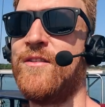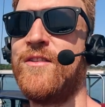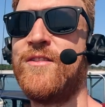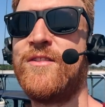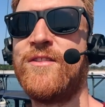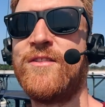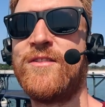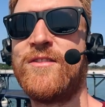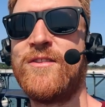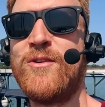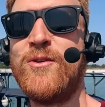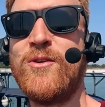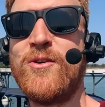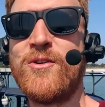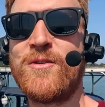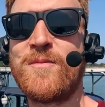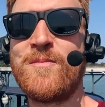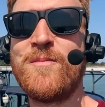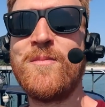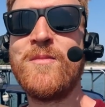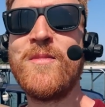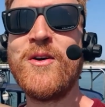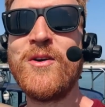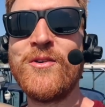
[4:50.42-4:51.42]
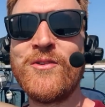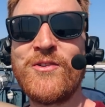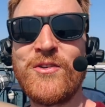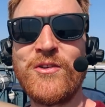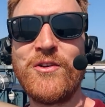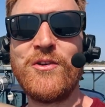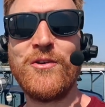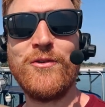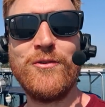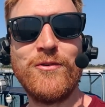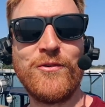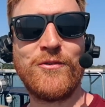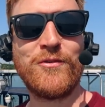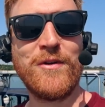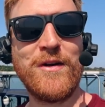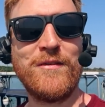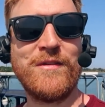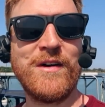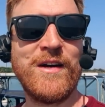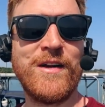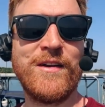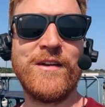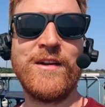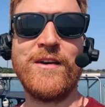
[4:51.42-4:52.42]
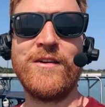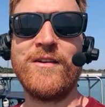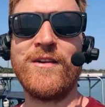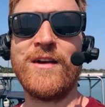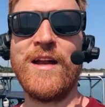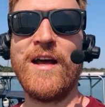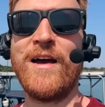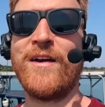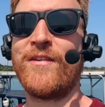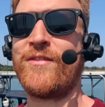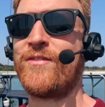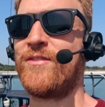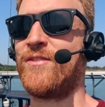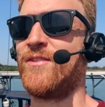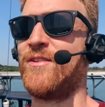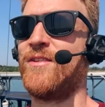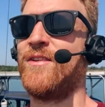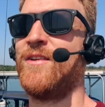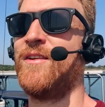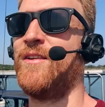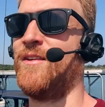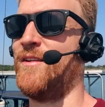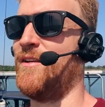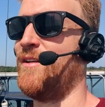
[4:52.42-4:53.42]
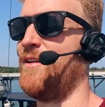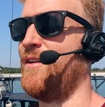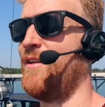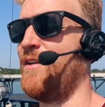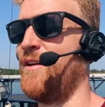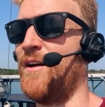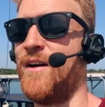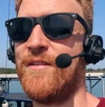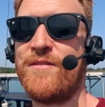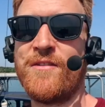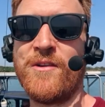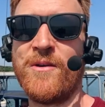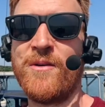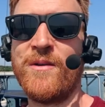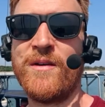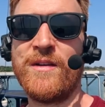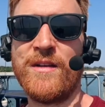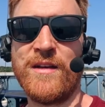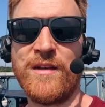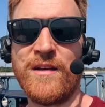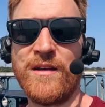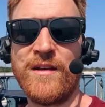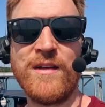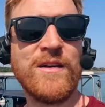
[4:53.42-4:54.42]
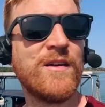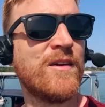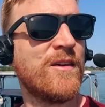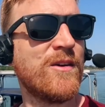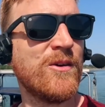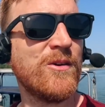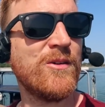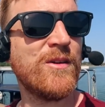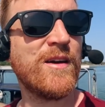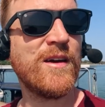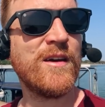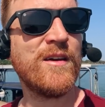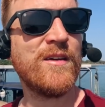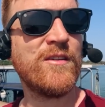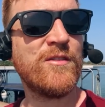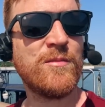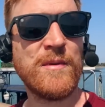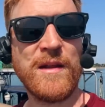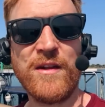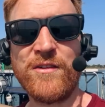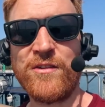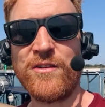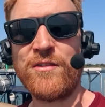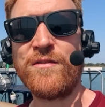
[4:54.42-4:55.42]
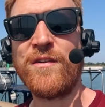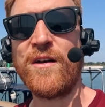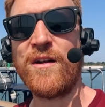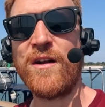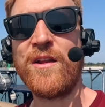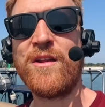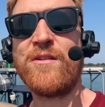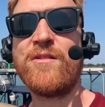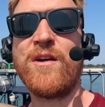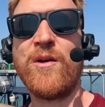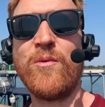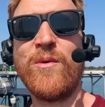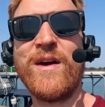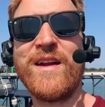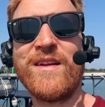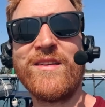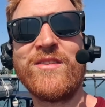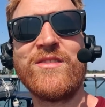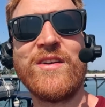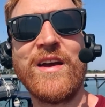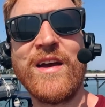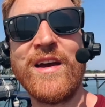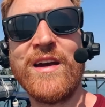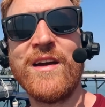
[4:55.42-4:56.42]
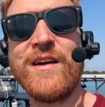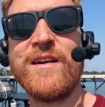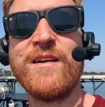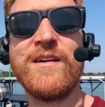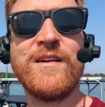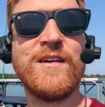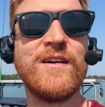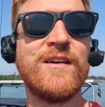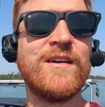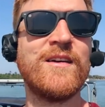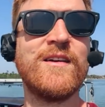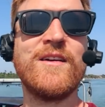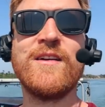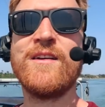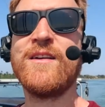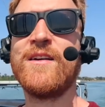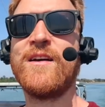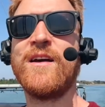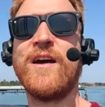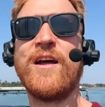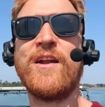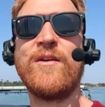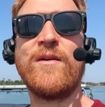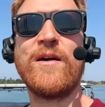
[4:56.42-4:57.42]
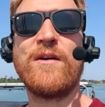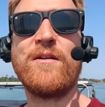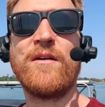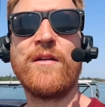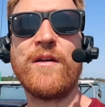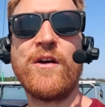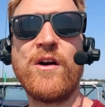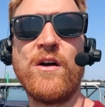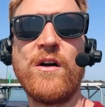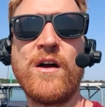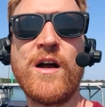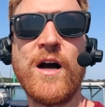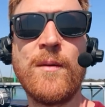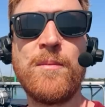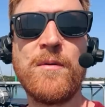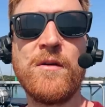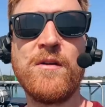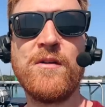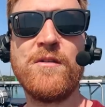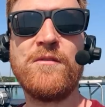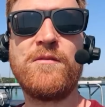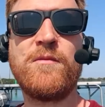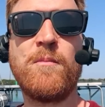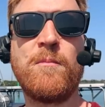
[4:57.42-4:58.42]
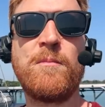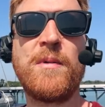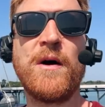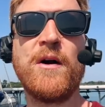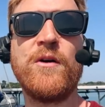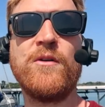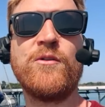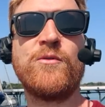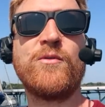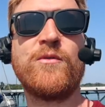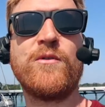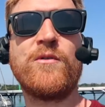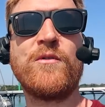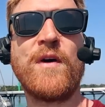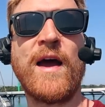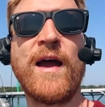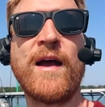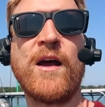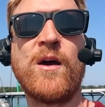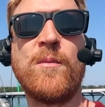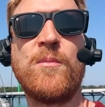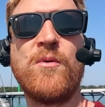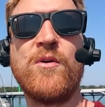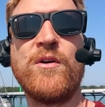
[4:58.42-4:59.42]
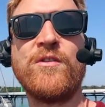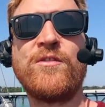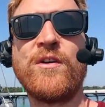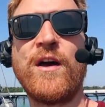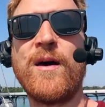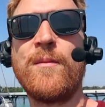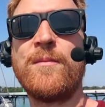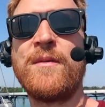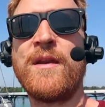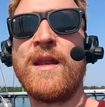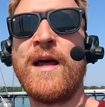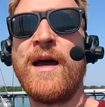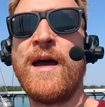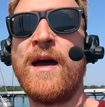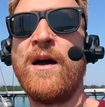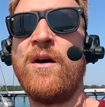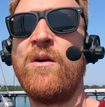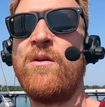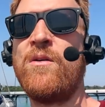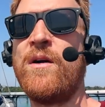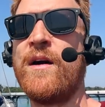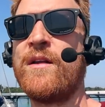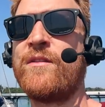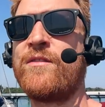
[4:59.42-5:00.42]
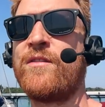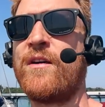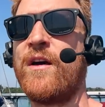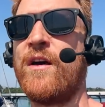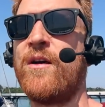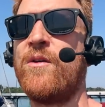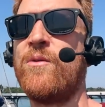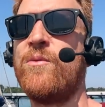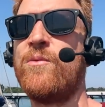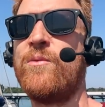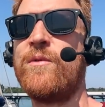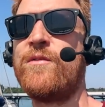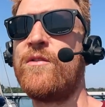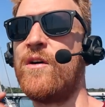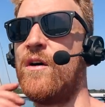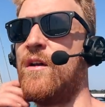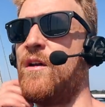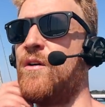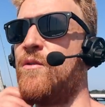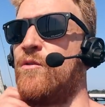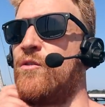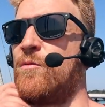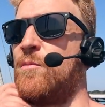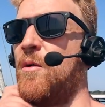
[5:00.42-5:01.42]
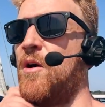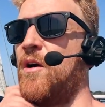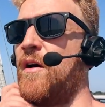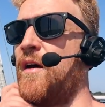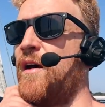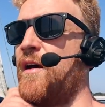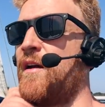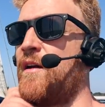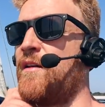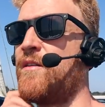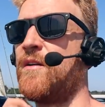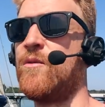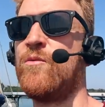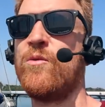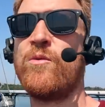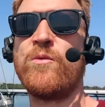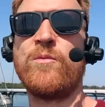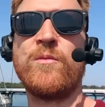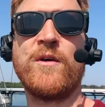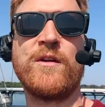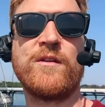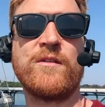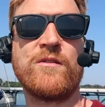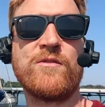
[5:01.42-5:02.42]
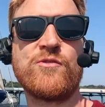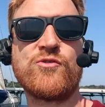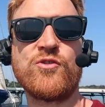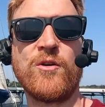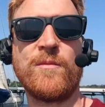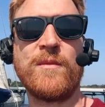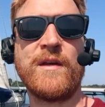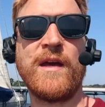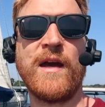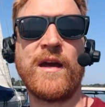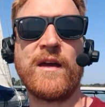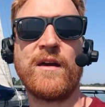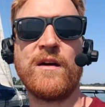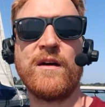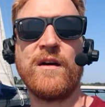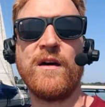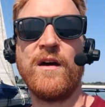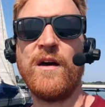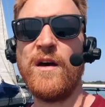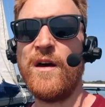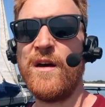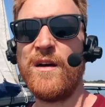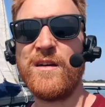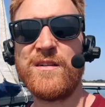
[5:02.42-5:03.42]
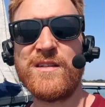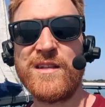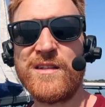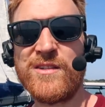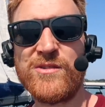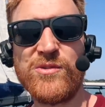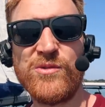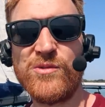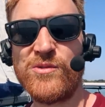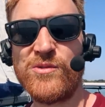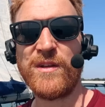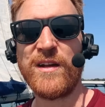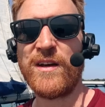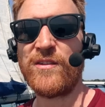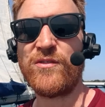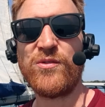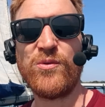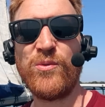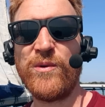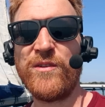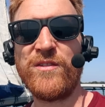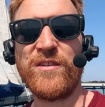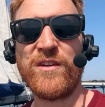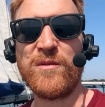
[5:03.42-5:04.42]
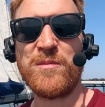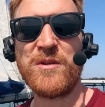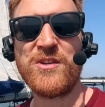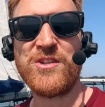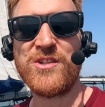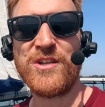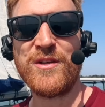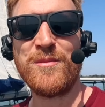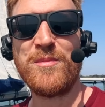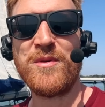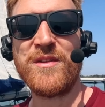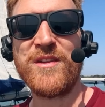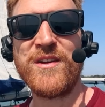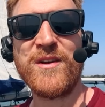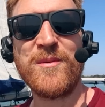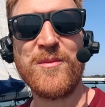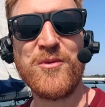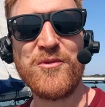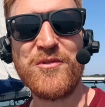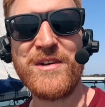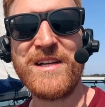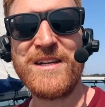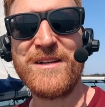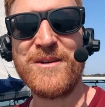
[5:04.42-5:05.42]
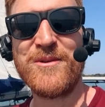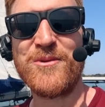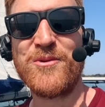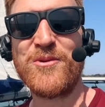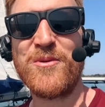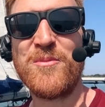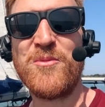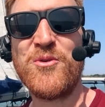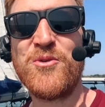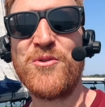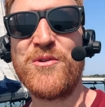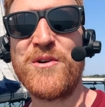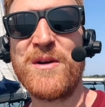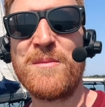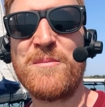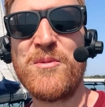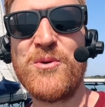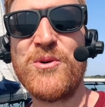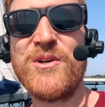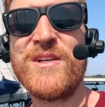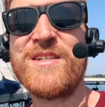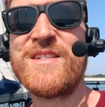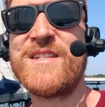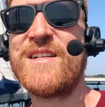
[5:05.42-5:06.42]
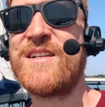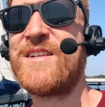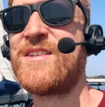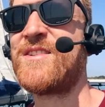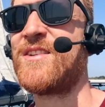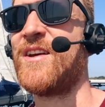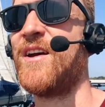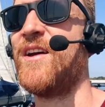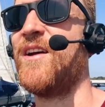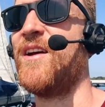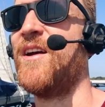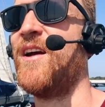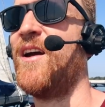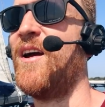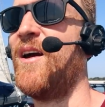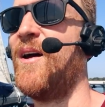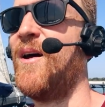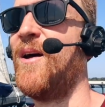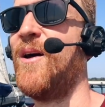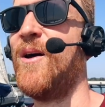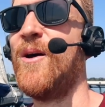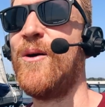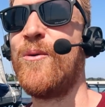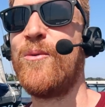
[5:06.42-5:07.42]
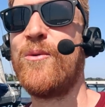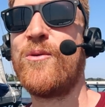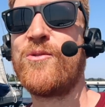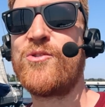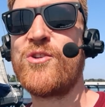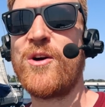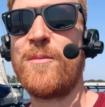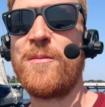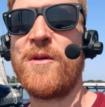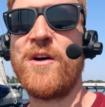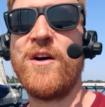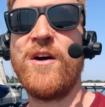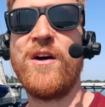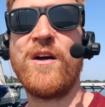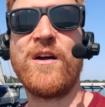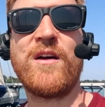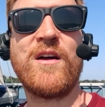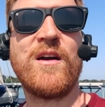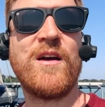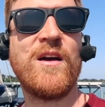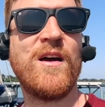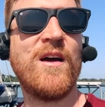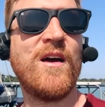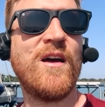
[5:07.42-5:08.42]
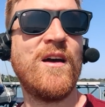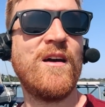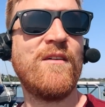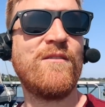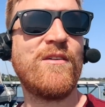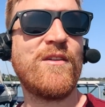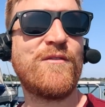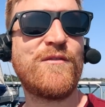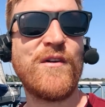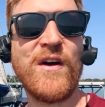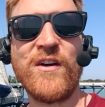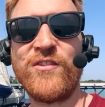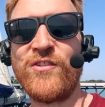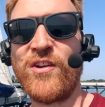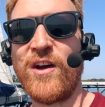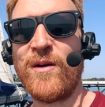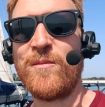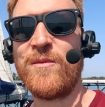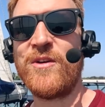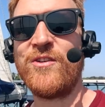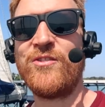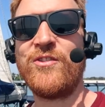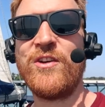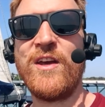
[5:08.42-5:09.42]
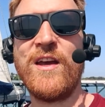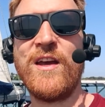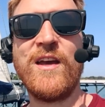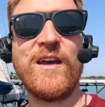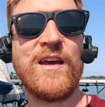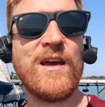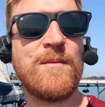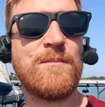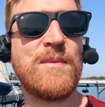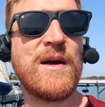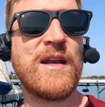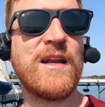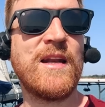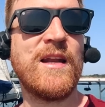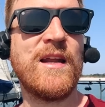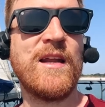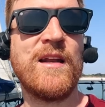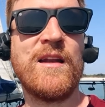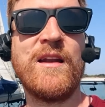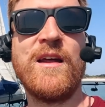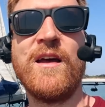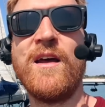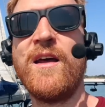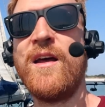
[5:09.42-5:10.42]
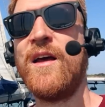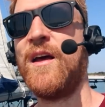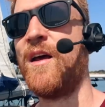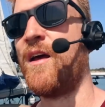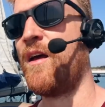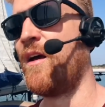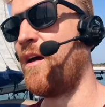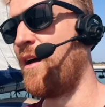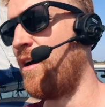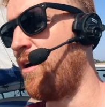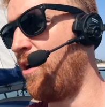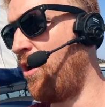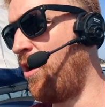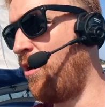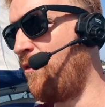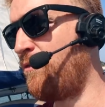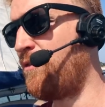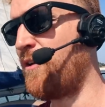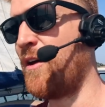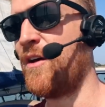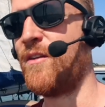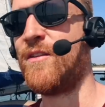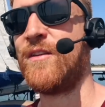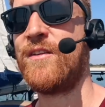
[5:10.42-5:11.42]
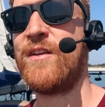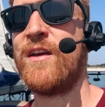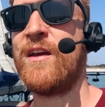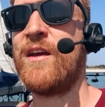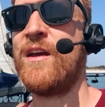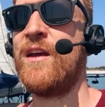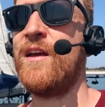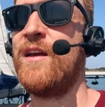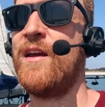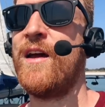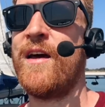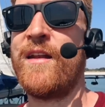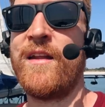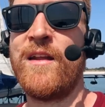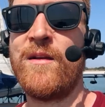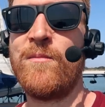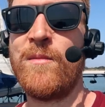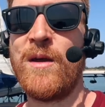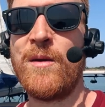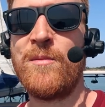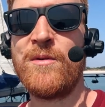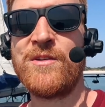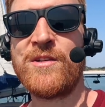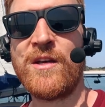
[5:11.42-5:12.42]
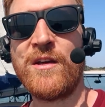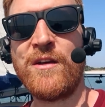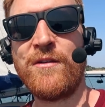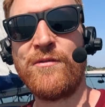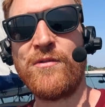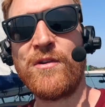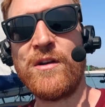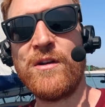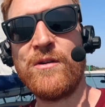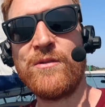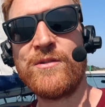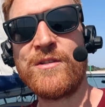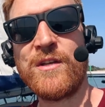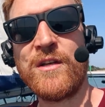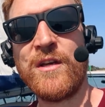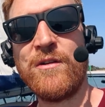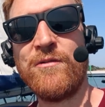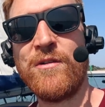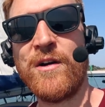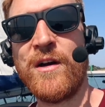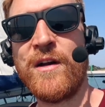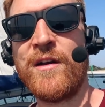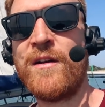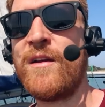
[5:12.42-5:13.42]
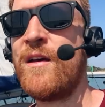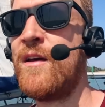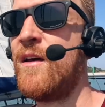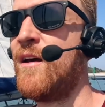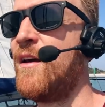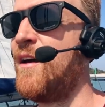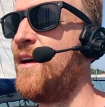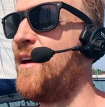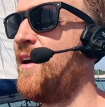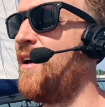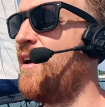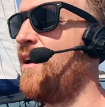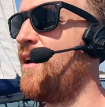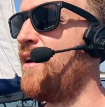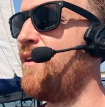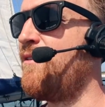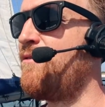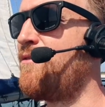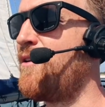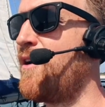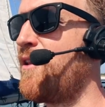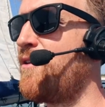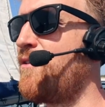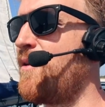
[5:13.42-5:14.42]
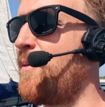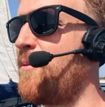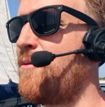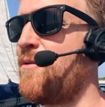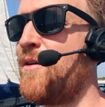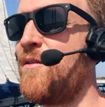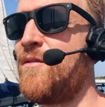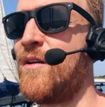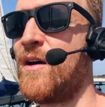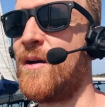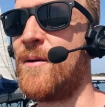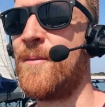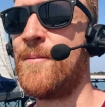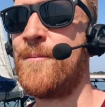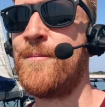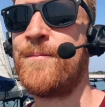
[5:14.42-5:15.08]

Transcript: This is Lord Montagu's River, none less. I have no idea who that is, but it just felt like the right way to say it. Anyway, they've got a couple of boats with anchor buoys up now, and so we've got a little spot here, and I think what we might do is drop the anchor, because that's, that's always going to be cheaper than a merino or a mooring buoy, isn't it? So we'll drop the hook for the first time this year, get bedded in, offload the dinghy, and then maybe take you for a little dinghy ride further up the river.